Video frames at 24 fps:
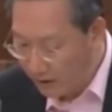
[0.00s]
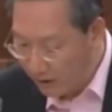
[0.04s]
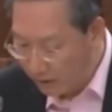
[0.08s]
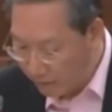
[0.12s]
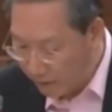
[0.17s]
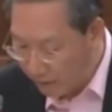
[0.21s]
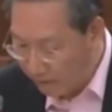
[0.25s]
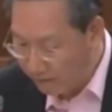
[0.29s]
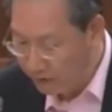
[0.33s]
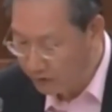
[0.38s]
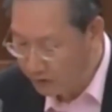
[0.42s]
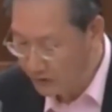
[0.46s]

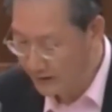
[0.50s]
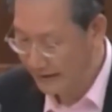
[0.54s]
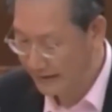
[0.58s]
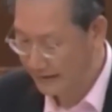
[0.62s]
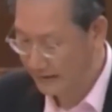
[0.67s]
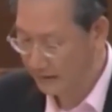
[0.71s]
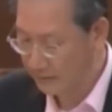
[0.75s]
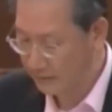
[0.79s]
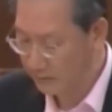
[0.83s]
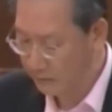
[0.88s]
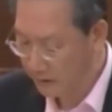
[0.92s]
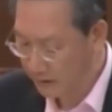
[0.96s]

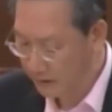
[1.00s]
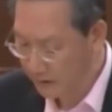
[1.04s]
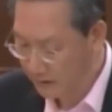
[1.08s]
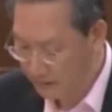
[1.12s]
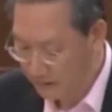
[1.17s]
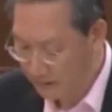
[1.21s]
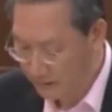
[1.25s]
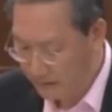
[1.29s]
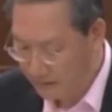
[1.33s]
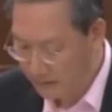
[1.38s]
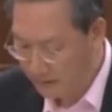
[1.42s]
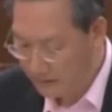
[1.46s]
Rafio
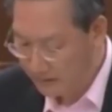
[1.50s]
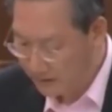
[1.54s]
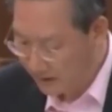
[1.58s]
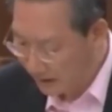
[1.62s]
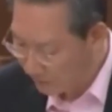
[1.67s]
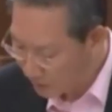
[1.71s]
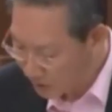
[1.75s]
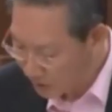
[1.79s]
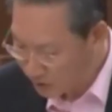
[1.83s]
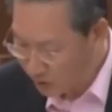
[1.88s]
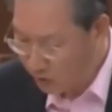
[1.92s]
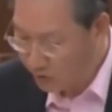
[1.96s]
I'm
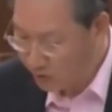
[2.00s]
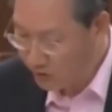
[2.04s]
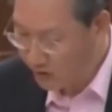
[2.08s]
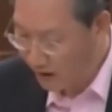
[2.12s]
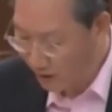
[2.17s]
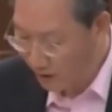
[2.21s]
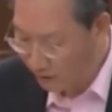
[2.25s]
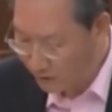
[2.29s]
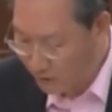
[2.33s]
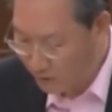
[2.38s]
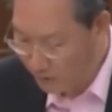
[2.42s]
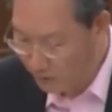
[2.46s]
not so sure
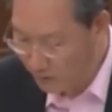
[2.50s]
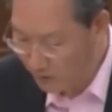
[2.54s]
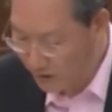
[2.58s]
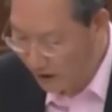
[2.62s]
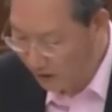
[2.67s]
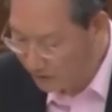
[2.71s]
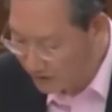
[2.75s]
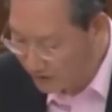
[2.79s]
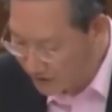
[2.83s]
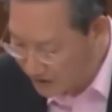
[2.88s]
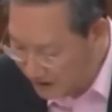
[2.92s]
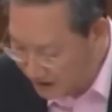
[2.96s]
how to
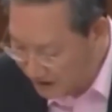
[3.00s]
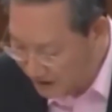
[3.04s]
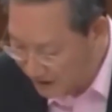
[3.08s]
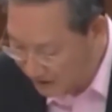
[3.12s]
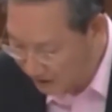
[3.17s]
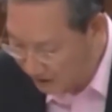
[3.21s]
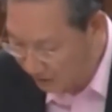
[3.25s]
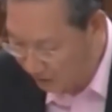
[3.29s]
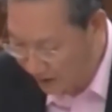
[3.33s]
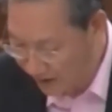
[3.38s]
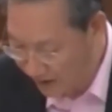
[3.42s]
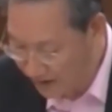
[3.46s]
pronounce this,
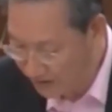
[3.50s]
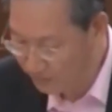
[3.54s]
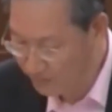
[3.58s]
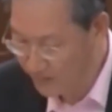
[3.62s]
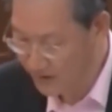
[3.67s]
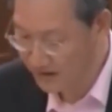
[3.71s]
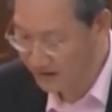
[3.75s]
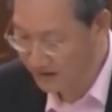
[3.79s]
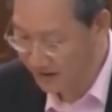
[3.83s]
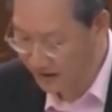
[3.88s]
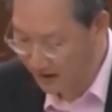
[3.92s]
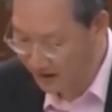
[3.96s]
right?
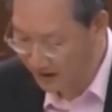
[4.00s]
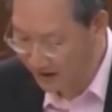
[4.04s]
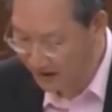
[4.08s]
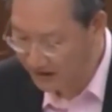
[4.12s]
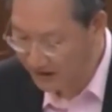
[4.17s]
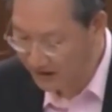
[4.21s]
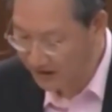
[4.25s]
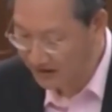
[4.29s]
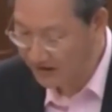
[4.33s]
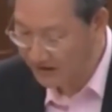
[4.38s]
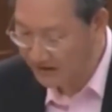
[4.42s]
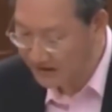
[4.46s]
But uh, it
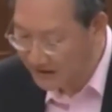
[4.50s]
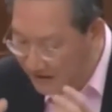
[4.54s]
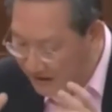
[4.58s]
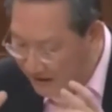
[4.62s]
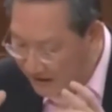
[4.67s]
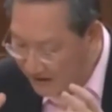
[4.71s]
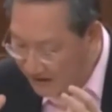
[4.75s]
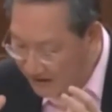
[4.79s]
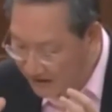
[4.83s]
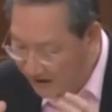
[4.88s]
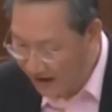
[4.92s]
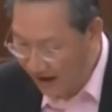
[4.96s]
is
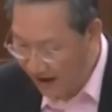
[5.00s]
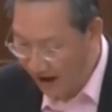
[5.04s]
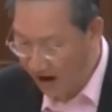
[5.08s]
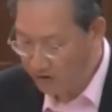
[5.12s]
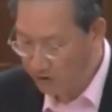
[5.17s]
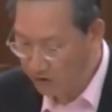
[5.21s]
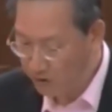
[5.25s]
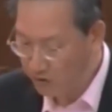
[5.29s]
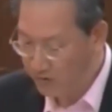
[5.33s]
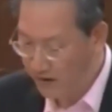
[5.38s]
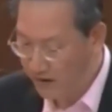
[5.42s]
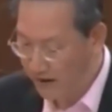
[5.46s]
an
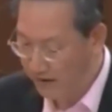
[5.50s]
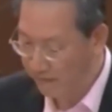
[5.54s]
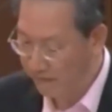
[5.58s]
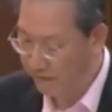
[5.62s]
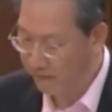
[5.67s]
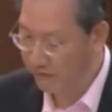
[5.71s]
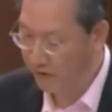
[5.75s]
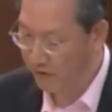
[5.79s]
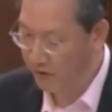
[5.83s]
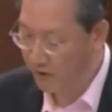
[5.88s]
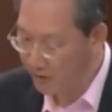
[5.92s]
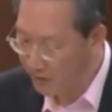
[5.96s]
acronym
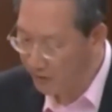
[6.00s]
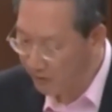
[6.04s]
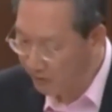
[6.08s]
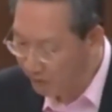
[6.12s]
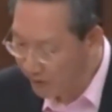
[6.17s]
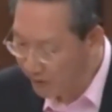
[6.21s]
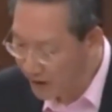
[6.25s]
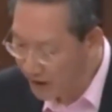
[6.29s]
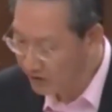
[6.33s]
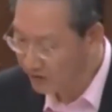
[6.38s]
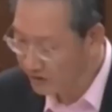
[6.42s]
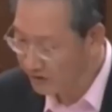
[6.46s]
for
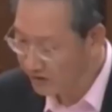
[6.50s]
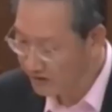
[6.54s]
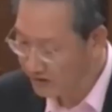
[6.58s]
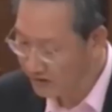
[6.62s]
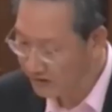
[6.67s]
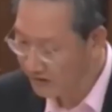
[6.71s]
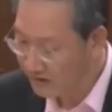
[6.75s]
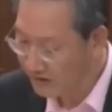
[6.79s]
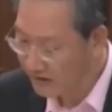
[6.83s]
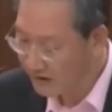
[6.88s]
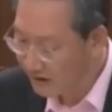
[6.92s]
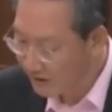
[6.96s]
Racial
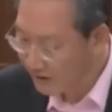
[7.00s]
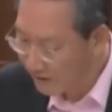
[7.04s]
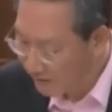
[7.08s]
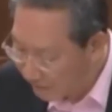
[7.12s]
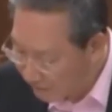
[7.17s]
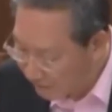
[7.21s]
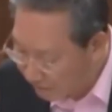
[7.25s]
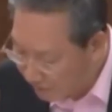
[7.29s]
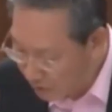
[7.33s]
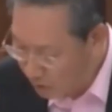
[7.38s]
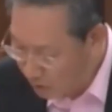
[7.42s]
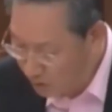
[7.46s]

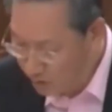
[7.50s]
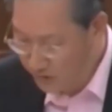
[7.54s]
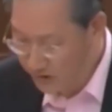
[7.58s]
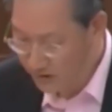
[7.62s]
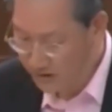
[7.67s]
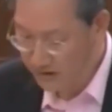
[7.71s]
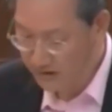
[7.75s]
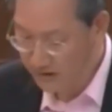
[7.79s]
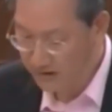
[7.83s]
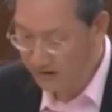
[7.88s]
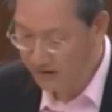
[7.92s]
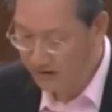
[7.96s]

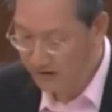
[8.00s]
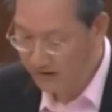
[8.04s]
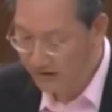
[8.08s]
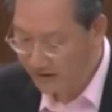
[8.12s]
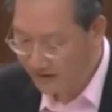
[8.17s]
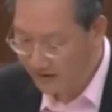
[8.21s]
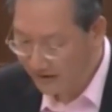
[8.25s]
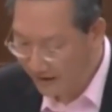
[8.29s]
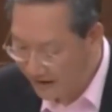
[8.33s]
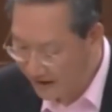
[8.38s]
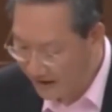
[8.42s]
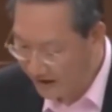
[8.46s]
Fusion
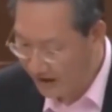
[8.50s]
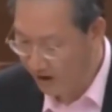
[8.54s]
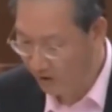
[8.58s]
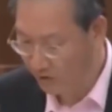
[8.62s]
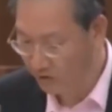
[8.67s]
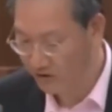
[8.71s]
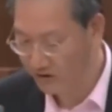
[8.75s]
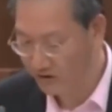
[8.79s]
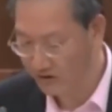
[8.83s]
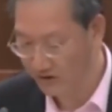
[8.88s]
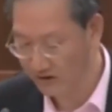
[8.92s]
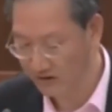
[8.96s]
and
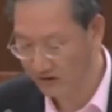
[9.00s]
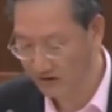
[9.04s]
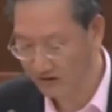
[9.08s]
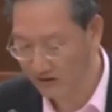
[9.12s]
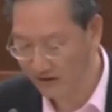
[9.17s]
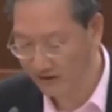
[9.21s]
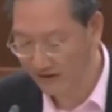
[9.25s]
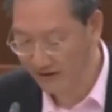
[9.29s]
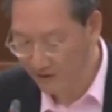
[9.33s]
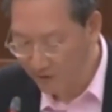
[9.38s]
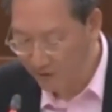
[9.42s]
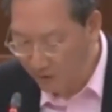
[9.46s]
Culture. So
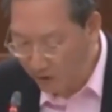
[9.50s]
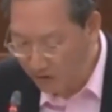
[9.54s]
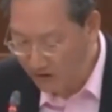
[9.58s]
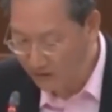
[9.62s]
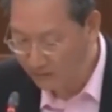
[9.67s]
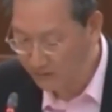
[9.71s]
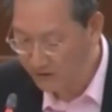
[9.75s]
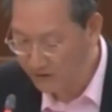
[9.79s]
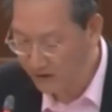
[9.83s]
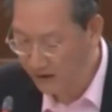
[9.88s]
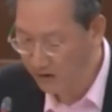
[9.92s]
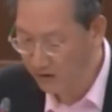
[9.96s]
they call
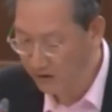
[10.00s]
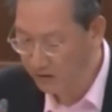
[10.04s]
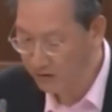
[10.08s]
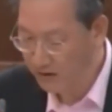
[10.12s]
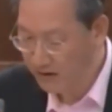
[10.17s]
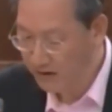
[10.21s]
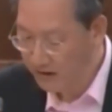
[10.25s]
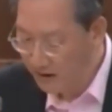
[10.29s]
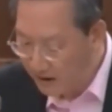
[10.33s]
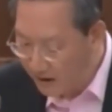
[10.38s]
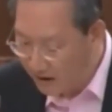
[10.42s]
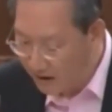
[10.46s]
themselves
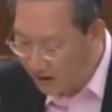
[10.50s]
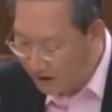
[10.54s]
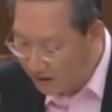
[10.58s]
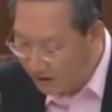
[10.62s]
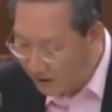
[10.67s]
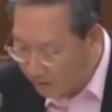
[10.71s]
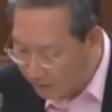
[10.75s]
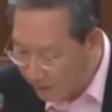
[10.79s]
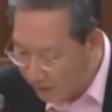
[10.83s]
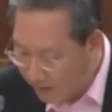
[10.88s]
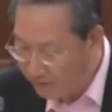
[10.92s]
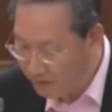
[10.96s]

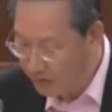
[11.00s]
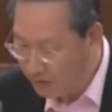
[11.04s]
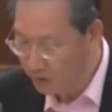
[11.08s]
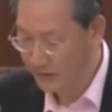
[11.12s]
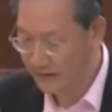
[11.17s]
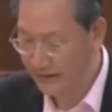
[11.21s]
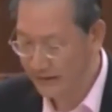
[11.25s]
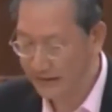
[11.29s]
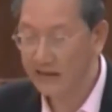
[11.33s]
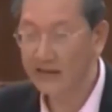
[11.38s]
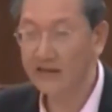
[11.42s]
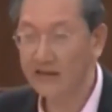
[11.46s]
Refuge
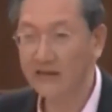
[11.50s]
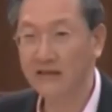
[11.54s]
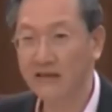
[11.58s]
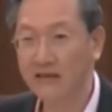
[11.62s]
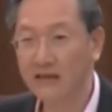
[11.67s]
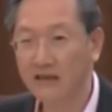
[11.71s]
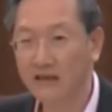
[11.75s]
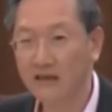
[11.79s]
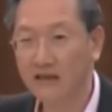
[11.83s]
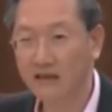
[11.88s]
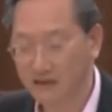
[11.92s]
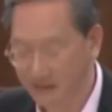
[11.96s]
Seeker.
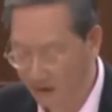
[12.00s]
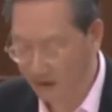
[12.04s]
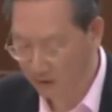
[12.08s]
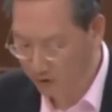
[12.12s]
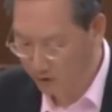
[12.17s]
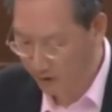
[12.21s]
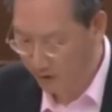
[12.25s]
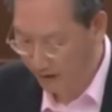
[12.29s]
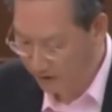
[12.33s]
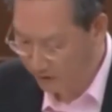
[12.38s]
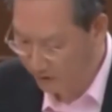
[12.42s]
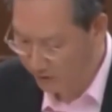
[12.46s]
Sounds
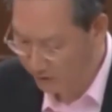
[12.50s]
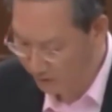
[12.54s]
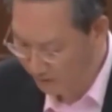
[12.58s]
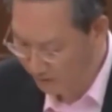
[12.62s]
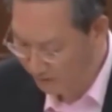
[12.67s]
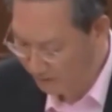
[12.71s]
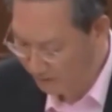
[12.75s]
quite cool.